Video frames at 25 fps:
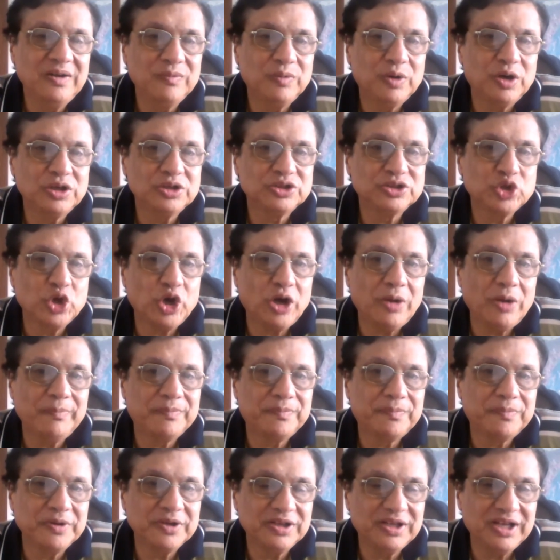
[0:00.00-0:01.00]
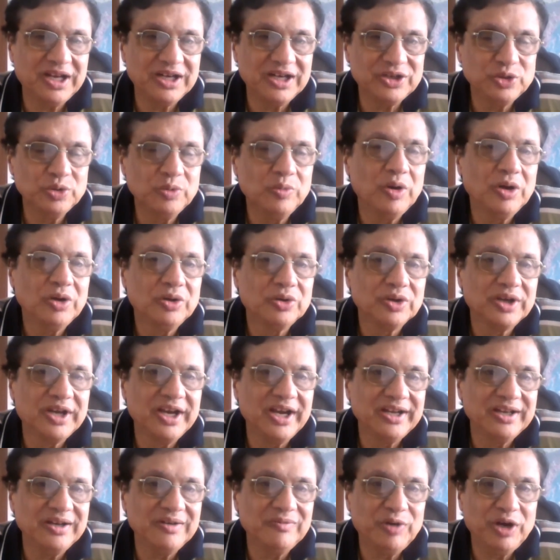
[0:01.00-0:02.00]
what job that you want to
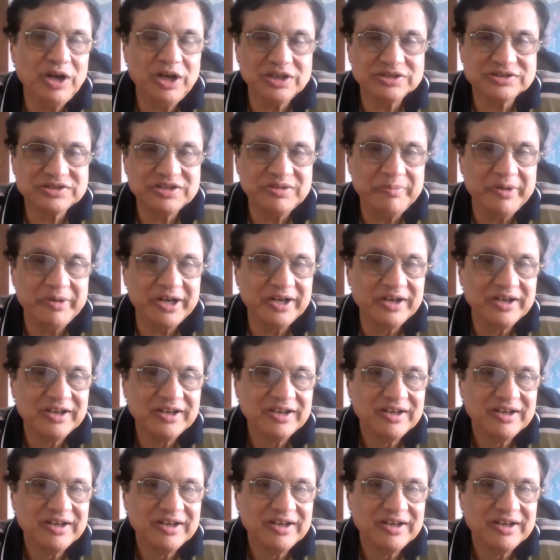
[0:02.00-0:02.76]
get in Wonder Cement?